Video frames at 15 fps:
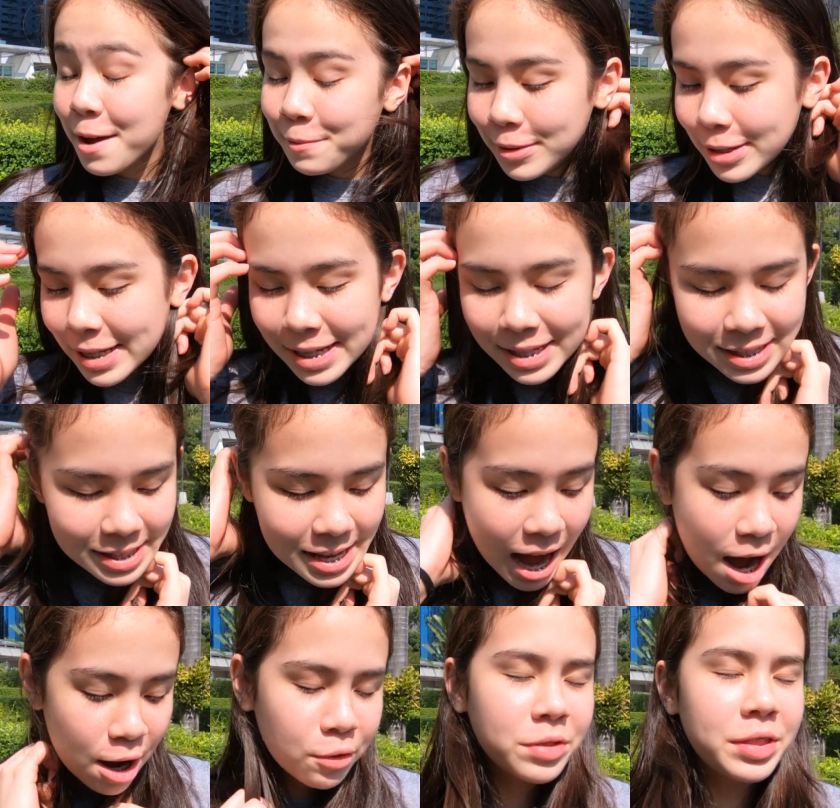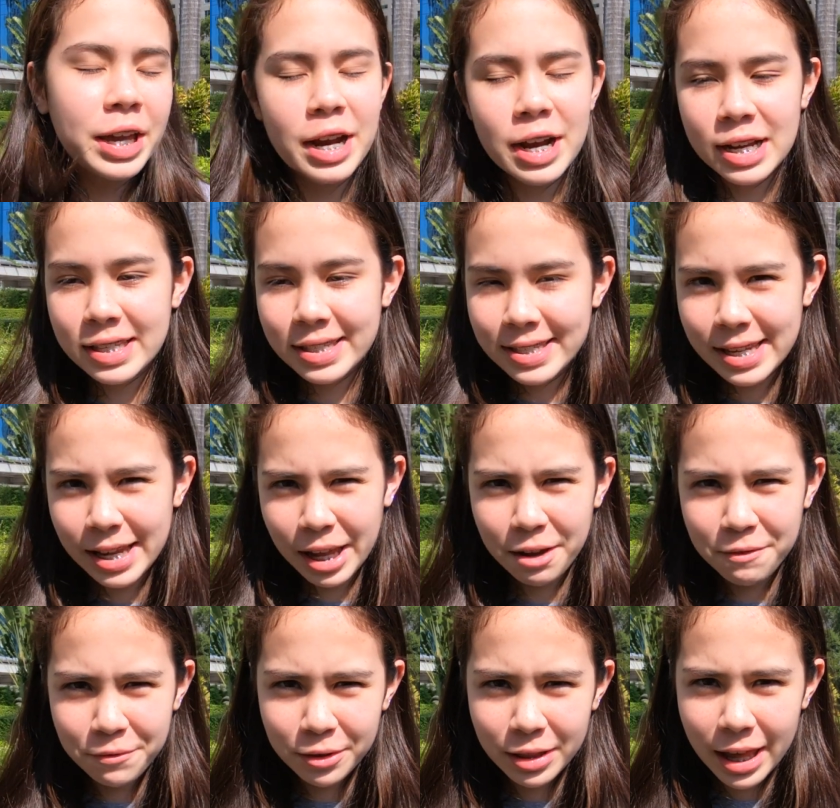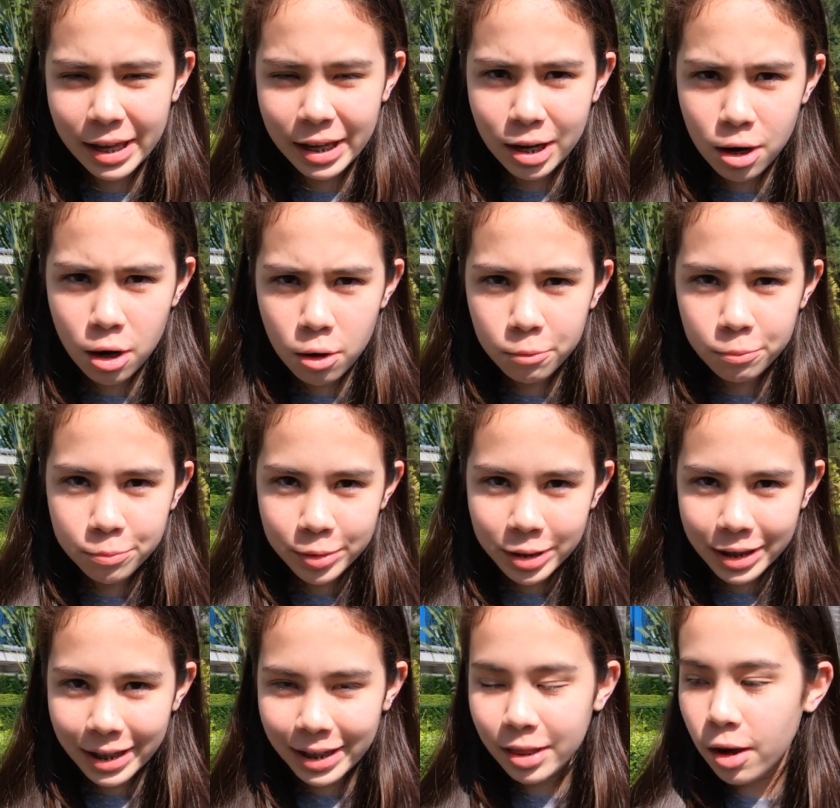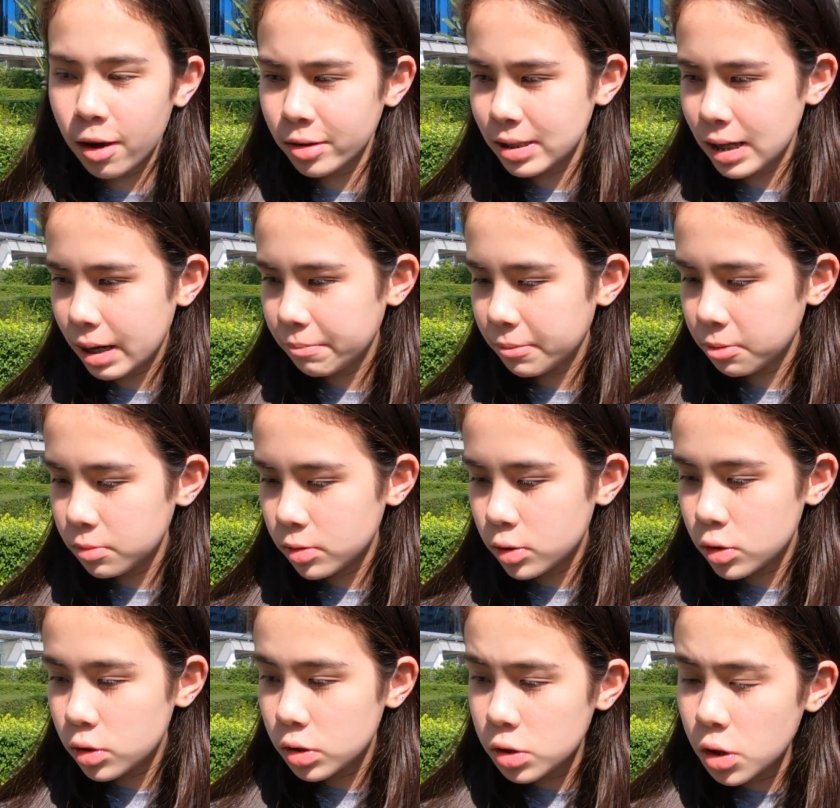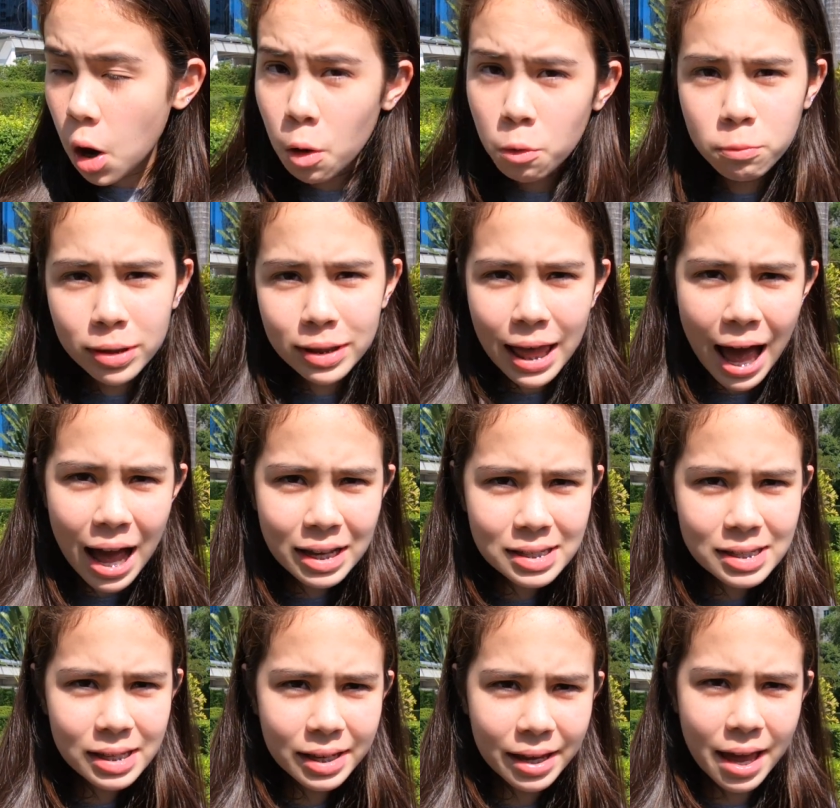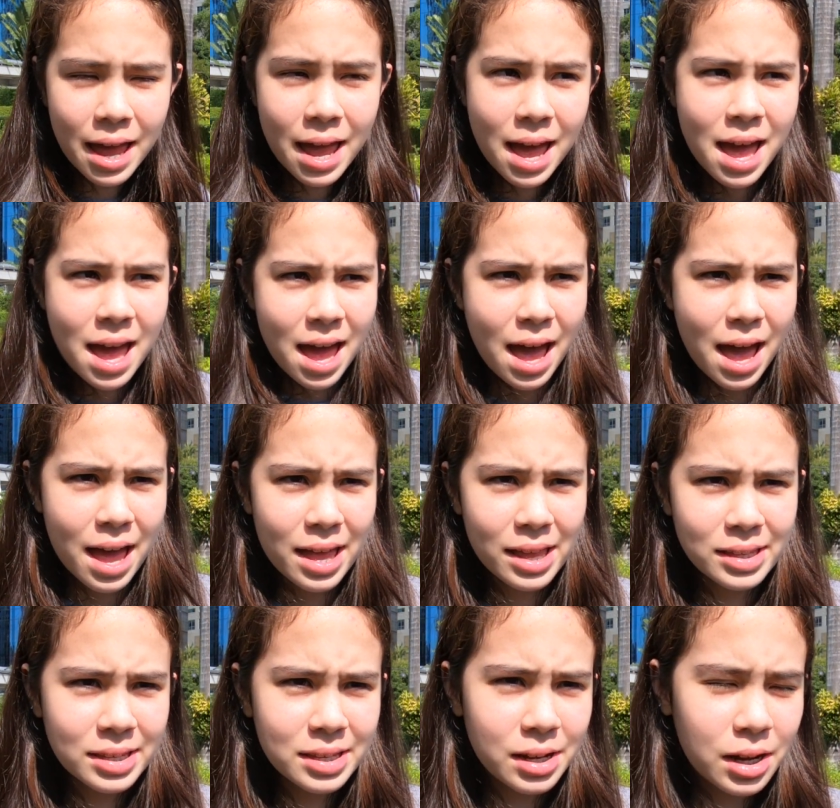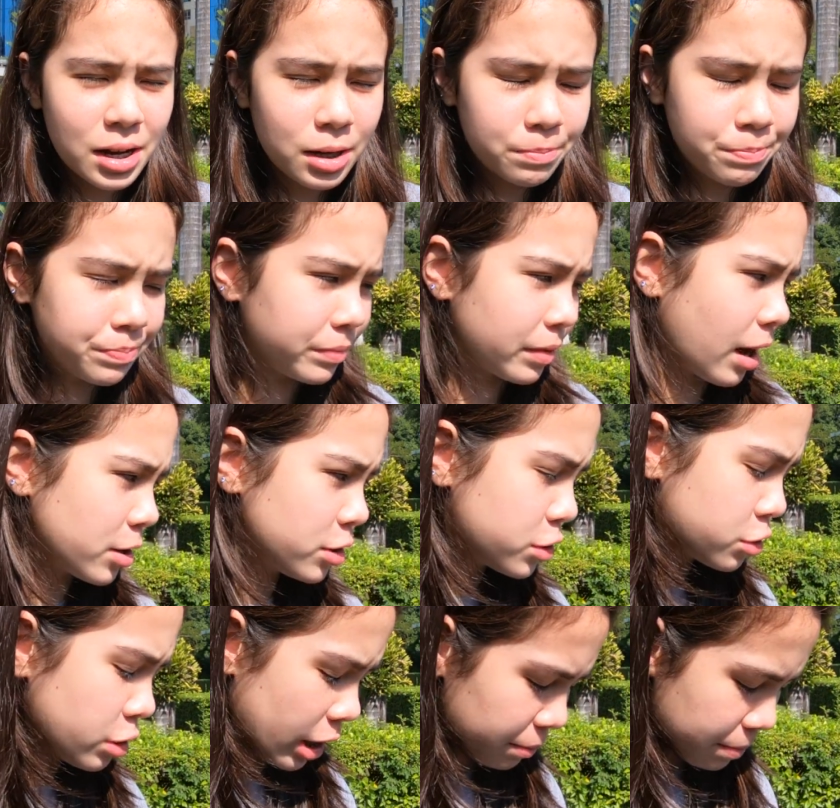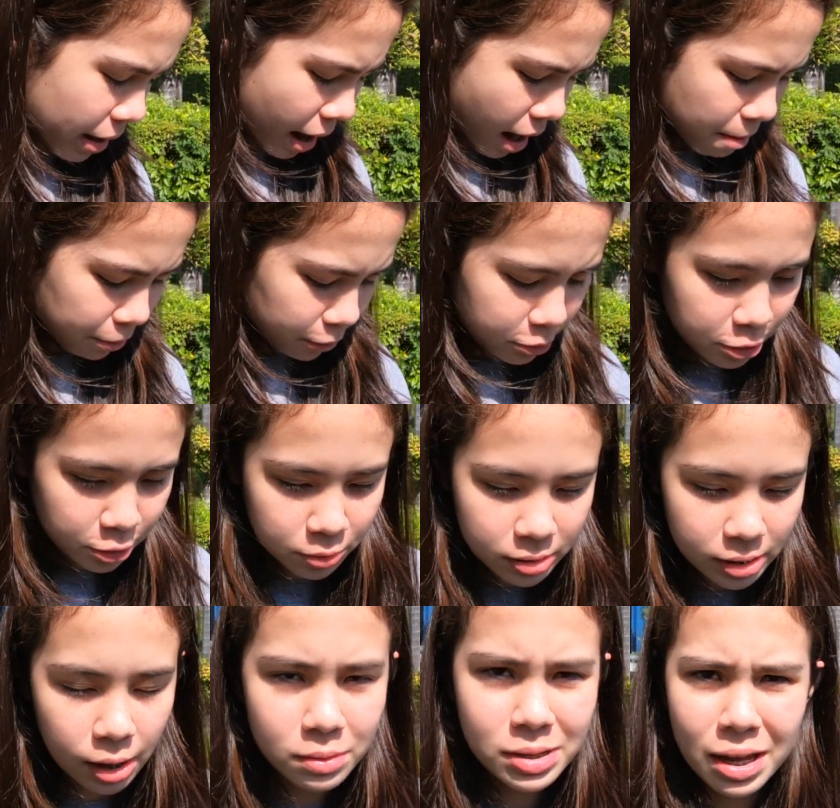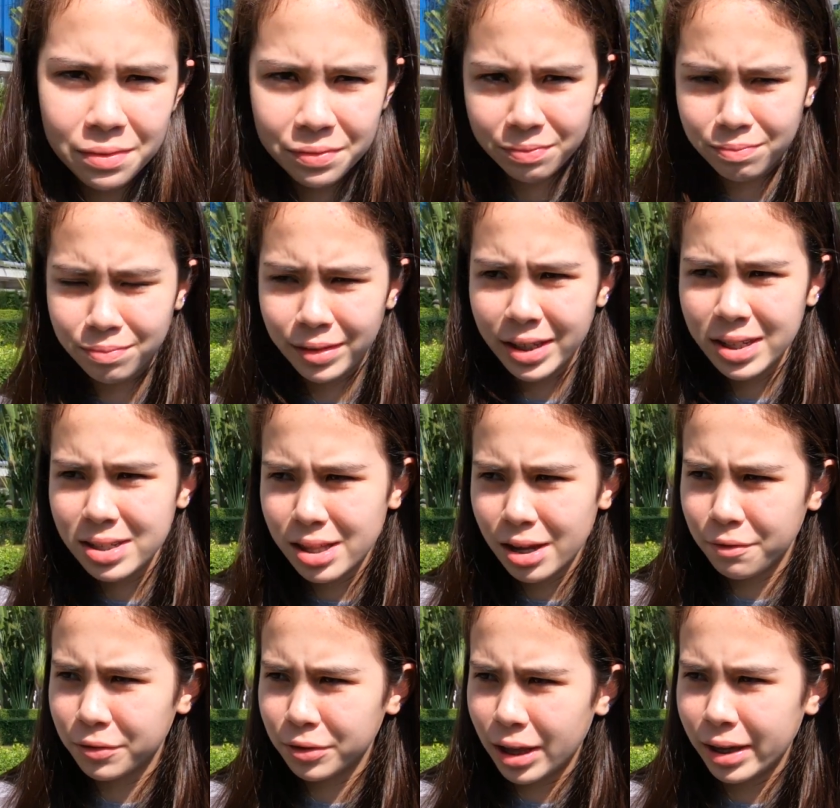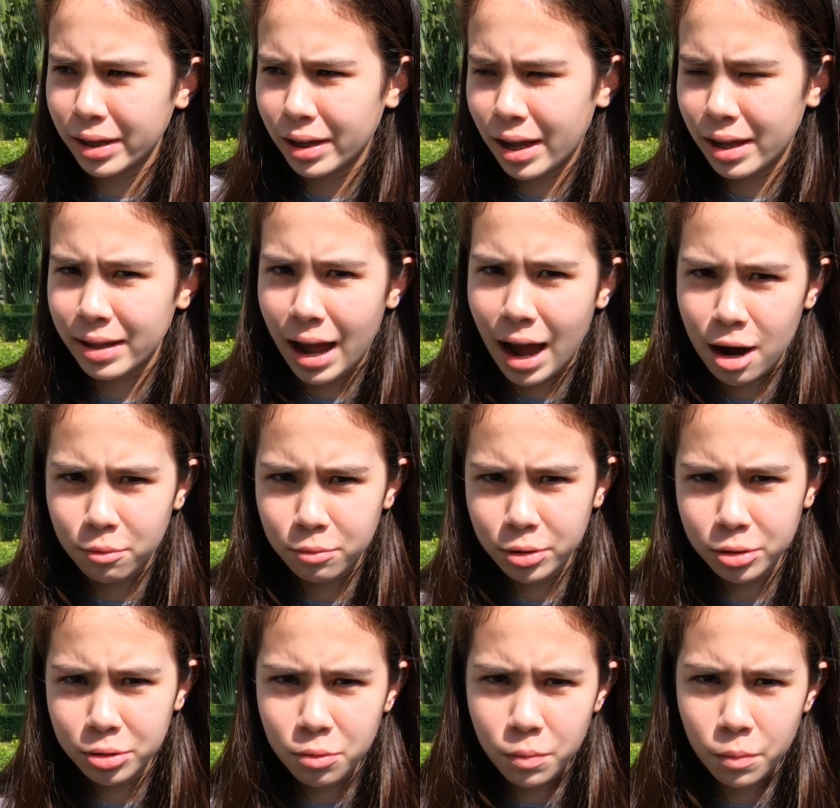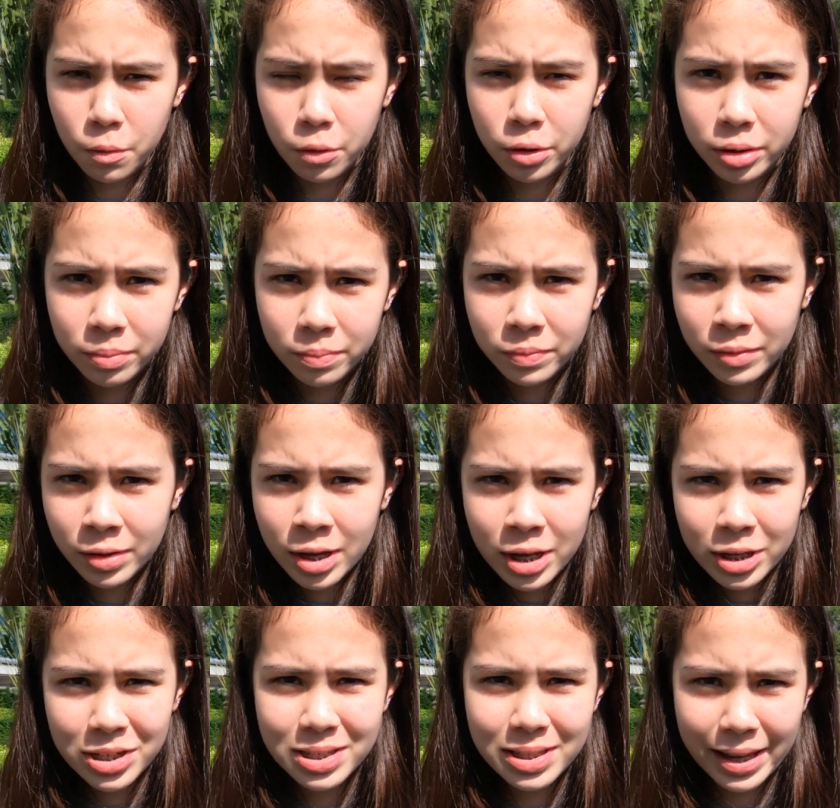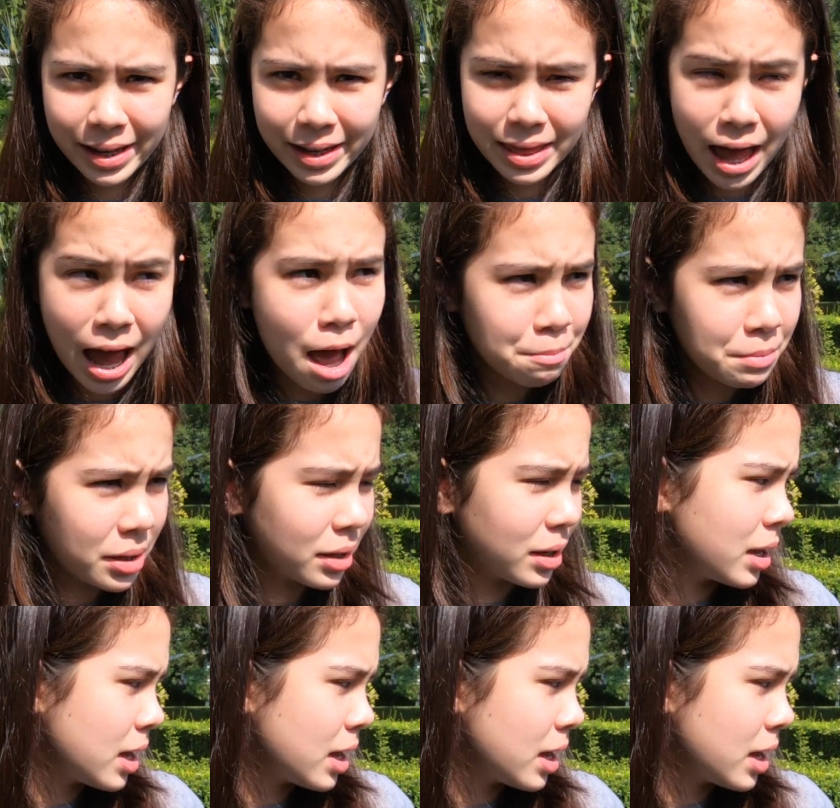was out there sitting for a really long time. It was so relaxing, and I just drank my apple juice. I was at least there for an hour or more, just laying in the hammock.